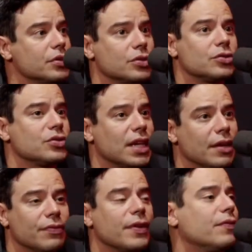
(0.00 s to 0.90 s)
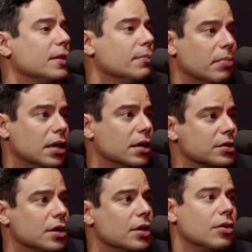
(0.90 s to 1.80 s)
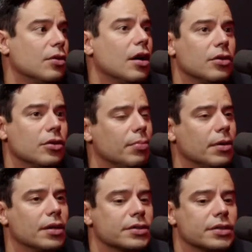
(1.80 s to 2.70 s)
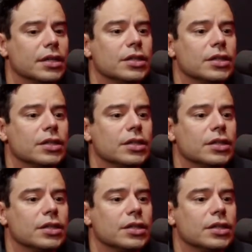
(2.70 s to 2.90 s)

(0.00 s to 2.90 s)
just to save $50 or $100,